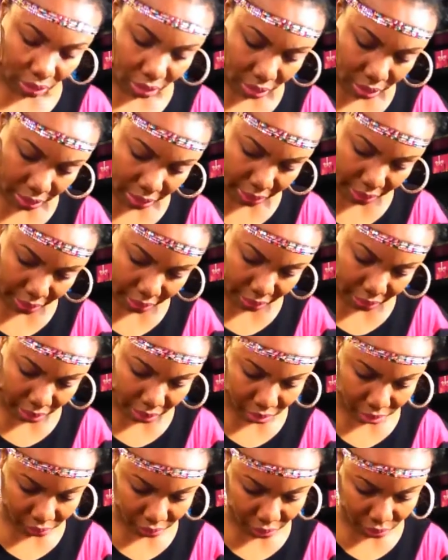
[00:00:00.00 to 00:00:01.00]
let's
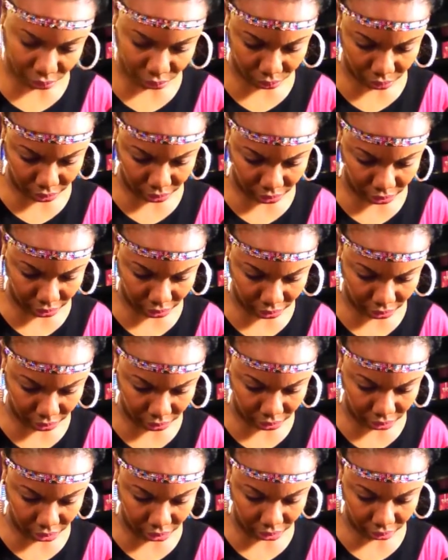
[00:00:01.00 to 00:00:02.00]
see, which one is
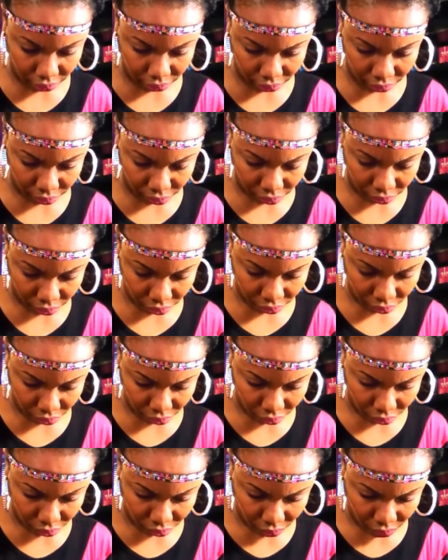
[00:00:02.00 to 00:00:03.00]
it?
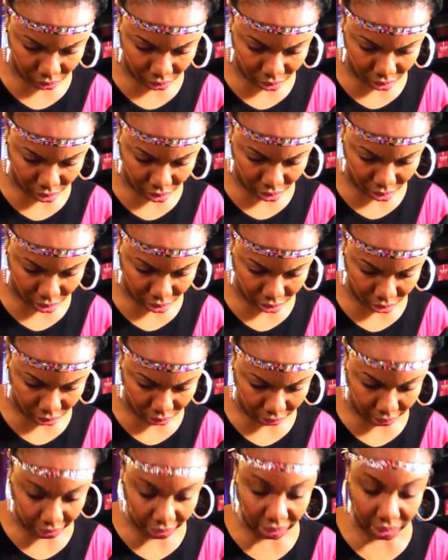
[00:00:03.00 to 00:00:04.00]
uh,
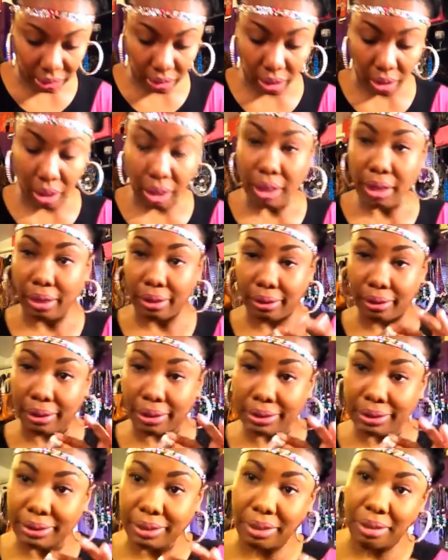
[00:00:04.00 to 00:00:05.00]
Lust,
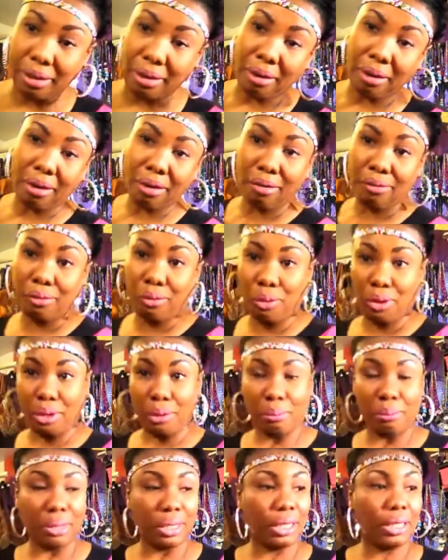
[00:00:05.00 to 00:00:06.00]
Lust for a
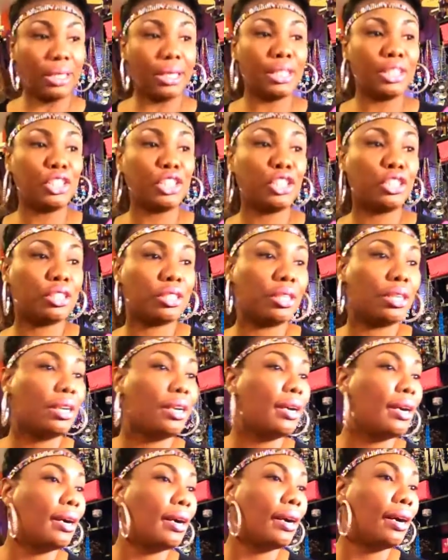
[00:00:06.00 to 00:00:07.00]
Blush.
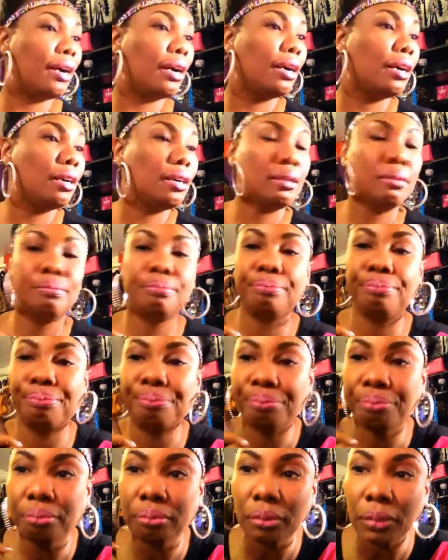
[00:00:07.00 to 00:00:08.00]
Um,
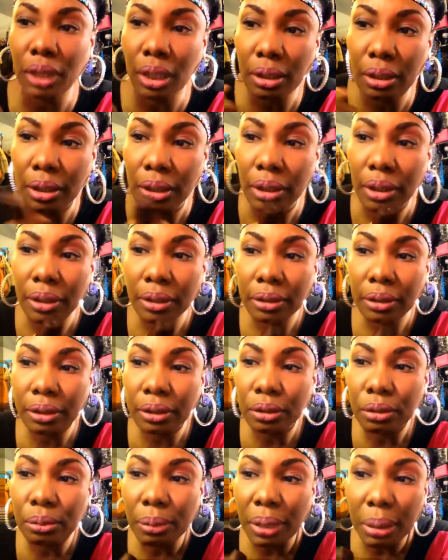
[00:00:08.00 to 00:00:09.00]
the
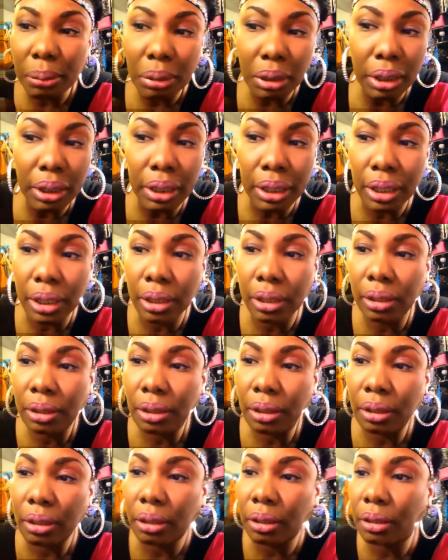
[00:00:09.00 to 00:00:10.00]
new Maybelline
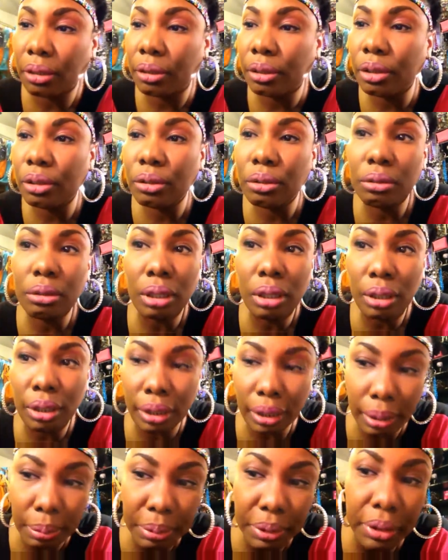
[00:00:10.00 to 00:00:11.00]
uh, Nude
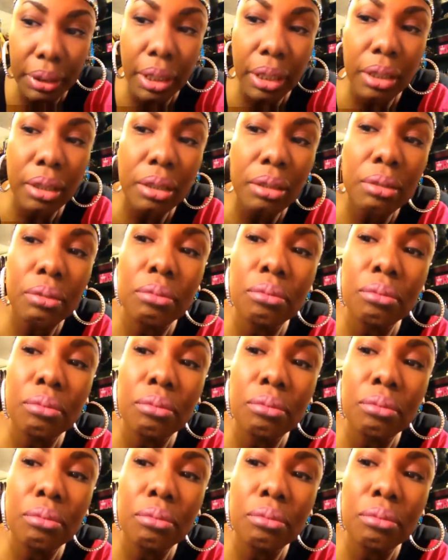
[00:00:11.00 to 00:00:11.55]
Lipstick.